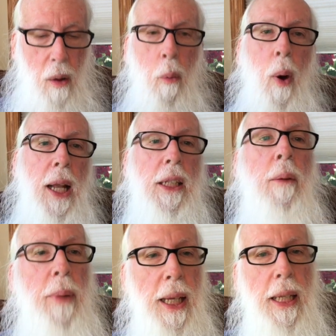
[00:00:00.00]
what does
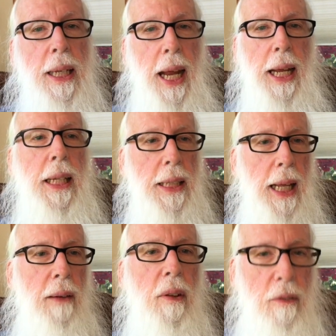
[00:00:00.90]
it mean to take his
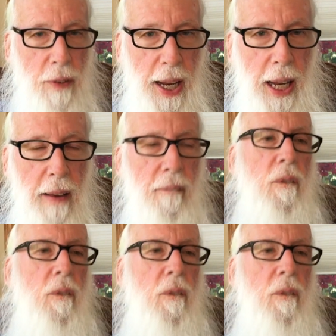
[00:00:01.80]
name in vain?